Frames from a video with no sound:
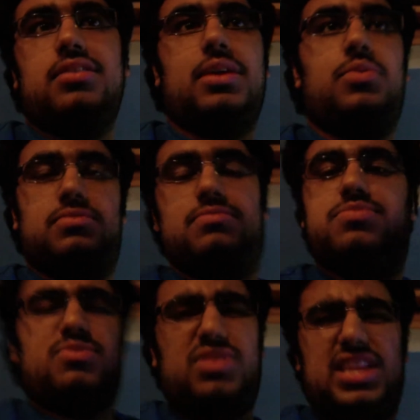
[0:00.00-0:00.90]
That will,
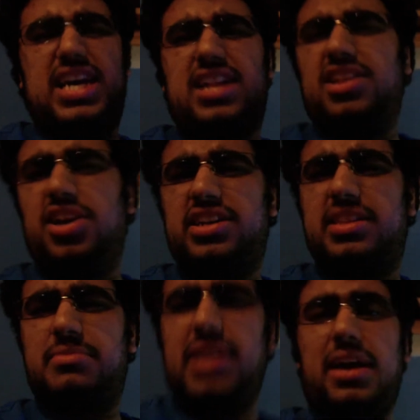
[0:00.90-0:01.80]
what the hell,
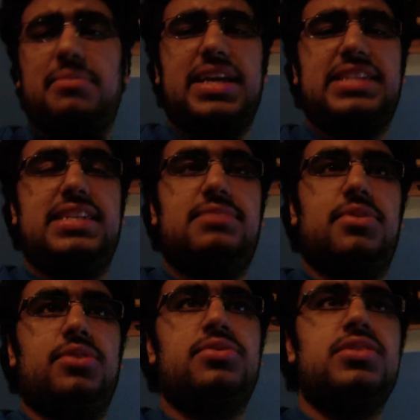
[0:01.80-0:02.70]
younger than me? I'm 18,
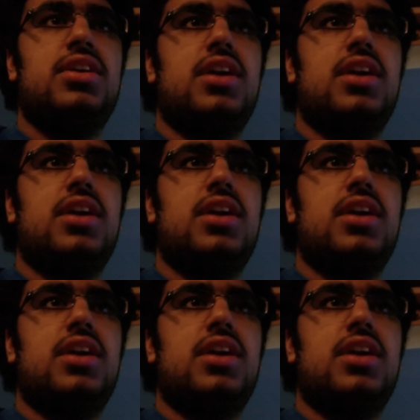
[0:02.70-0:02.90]
bro.